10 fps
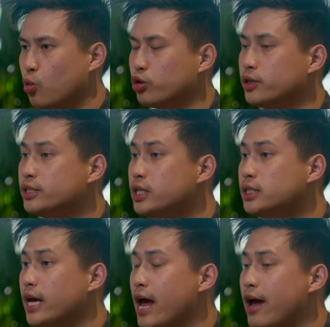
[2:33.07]
We're listening
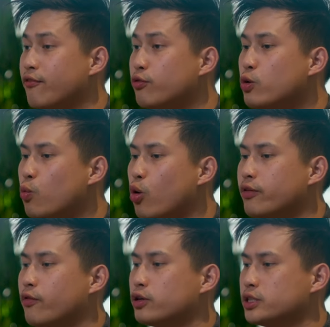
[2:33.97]
to every one
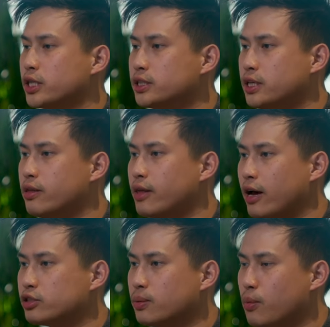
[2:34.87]
of our
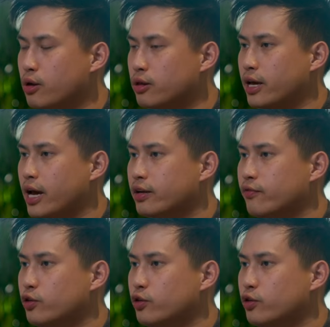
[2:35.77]
16,000 monthly active